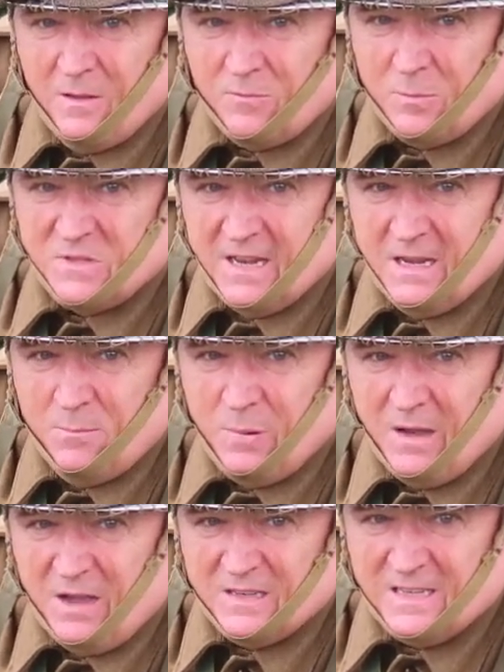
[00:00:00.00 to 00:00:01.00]
from taking
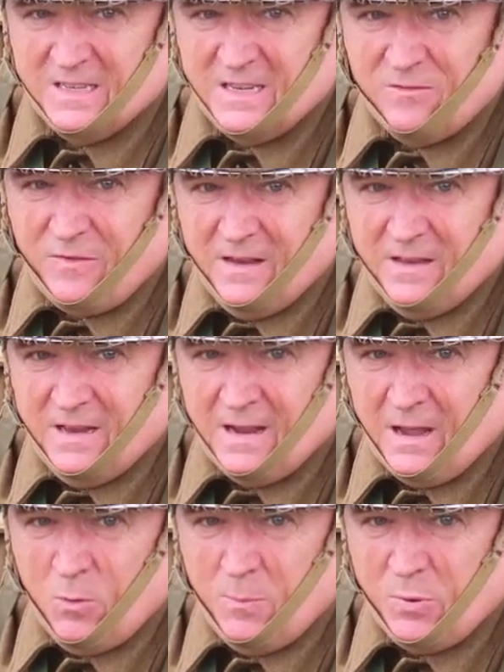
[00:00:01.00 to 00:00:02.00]
part in defending
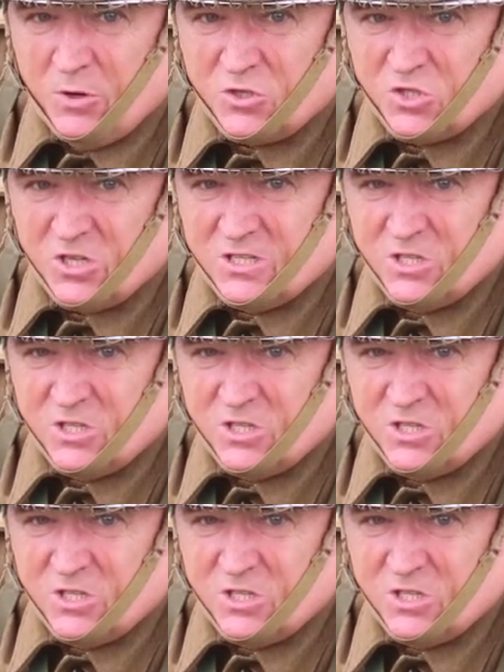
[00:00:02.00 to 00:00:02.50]
our push